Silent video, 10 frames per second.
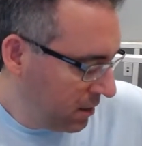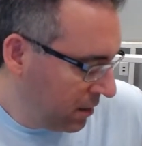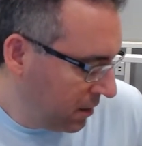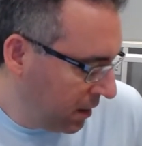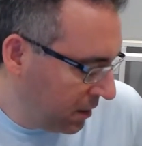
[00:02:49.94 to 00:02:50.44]

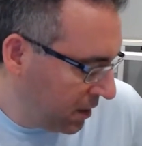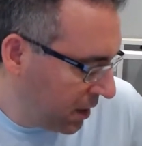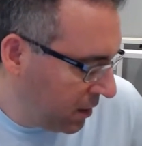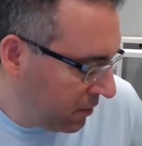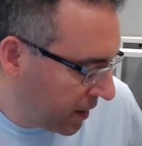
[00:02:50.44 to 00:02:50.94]

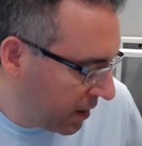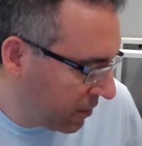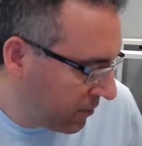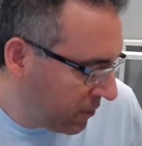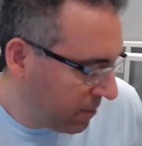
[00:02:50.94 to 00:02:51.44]
Continue digging
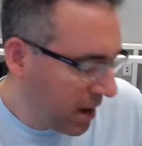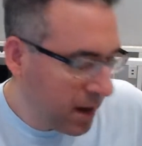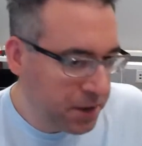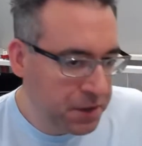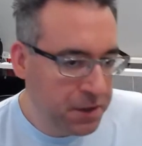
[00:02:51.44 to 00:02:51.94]
through the
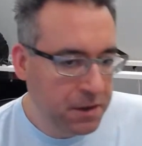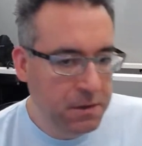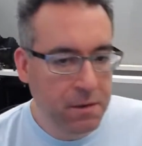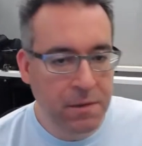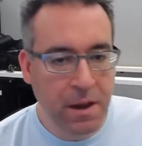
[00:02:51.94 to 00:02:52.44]
box here.
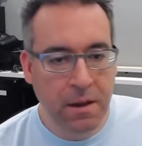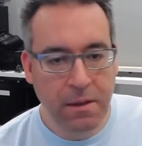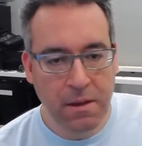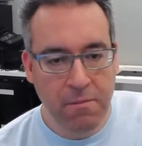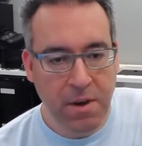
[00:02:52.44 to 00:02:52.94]
We've got
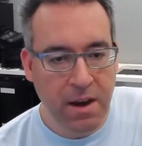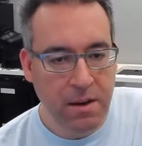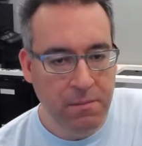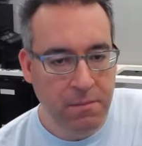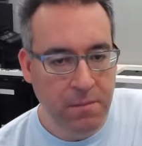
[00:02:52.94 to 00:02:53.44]
the
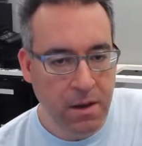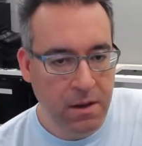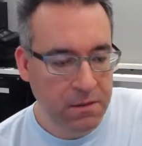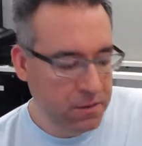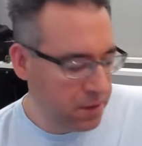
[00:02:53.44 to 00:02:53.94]
bottom
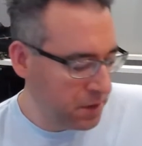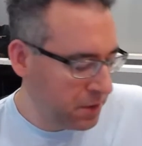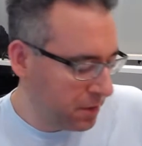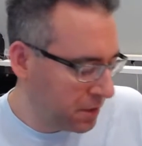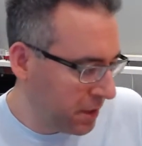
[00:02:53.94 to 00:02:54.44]

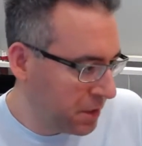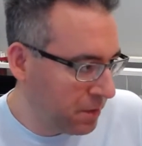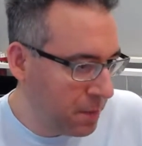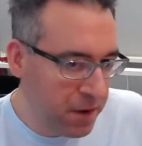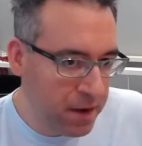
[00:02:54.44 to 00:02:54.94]
traditional
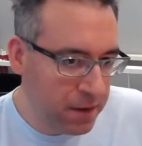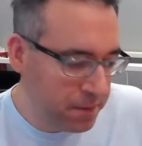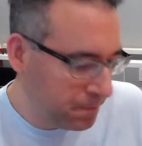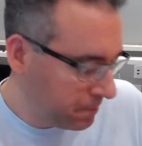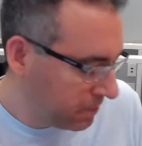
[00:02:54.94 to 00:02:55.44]
accessory
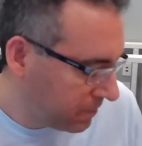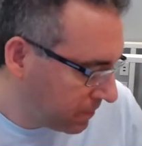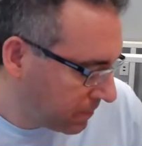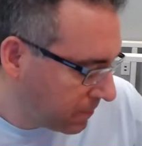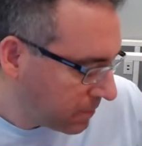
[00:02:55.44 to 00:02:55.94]
pile.
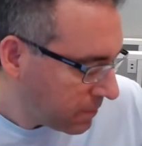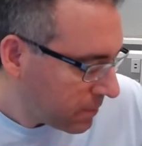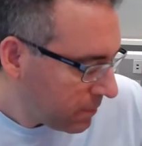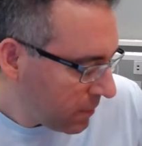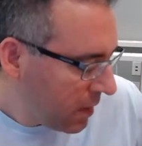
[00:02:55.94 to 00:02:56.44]

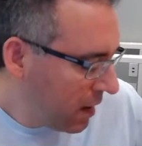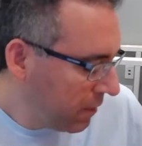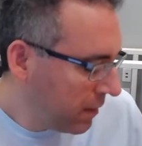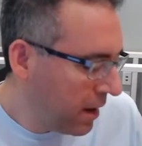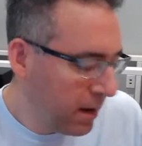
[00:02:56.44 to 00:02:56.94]
I've
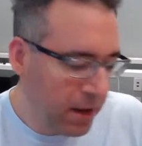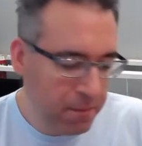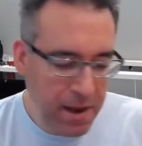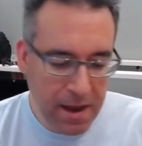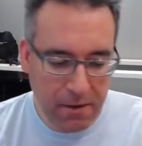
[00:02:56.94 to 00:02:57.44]
got a
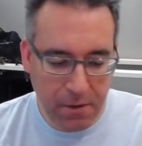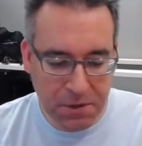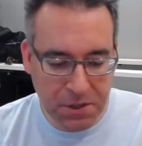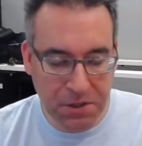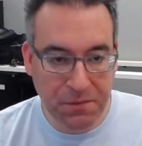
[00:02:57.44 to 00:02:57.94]
battery which
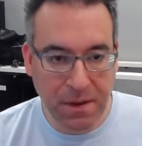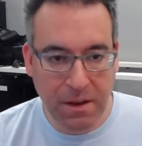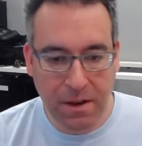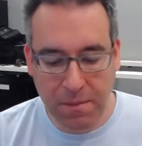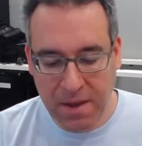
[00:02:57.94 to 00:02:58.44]
just fell
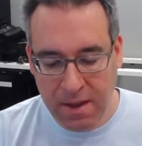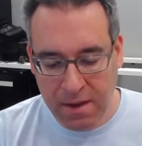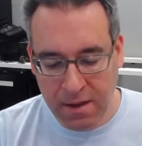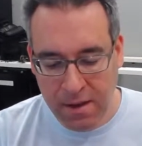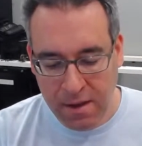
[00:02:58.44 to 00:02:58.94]
out of the
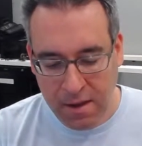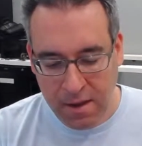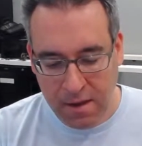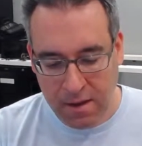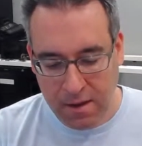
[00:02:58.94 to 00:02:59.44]
bag.
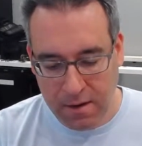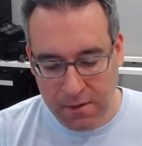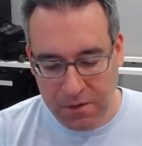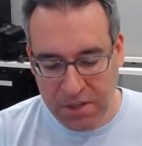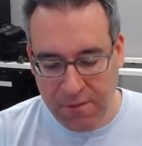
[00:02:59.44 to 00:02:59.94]
Another
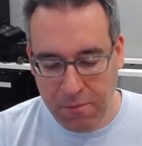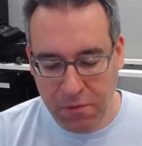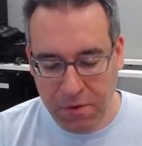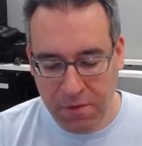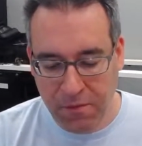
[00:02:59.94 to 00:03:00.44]

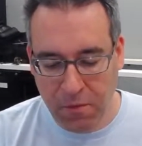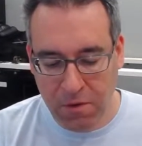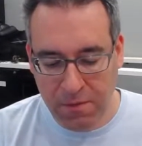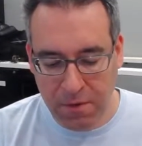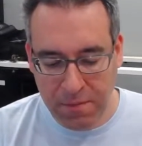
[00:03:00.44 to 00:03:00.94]
7.4
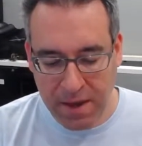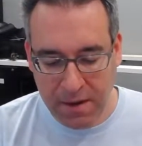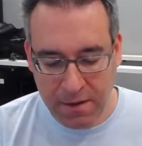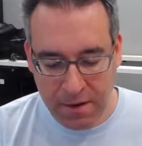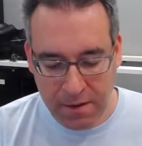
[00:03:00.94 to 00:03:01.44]
volt battery.